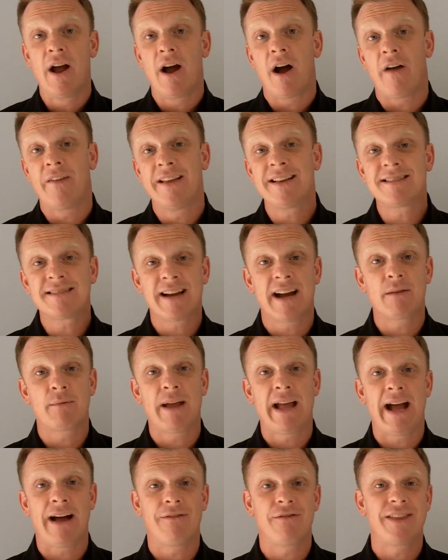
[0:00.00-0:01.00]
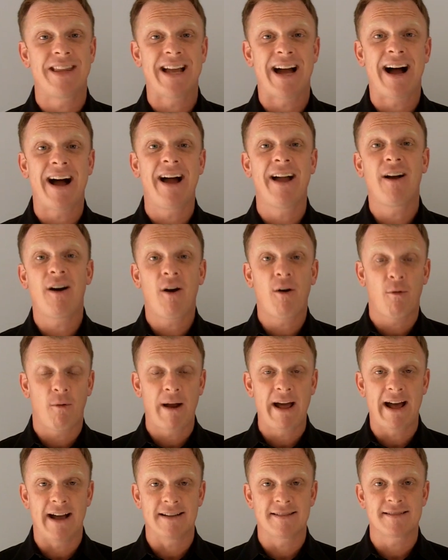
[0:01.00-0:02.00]
On this side, we have the
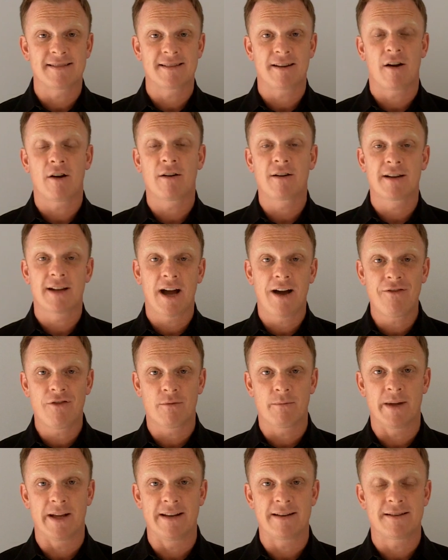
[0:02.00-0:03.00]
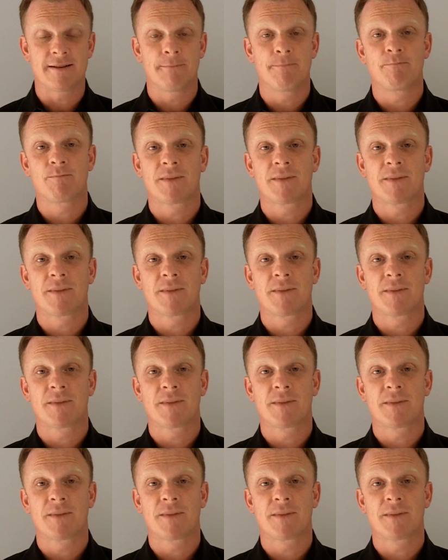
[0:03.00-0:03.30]
IRS, our government,